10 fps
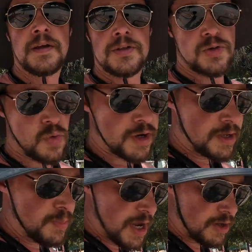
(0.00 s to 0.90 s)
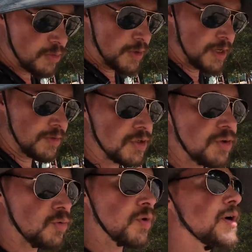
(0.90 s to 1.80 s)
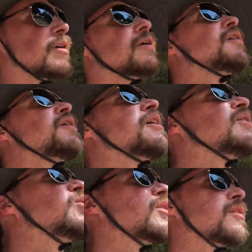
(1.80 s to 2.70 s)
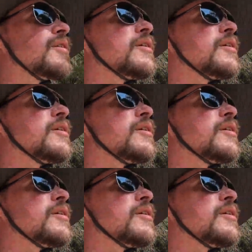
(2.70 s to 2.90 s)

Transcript: So walking back around to where I would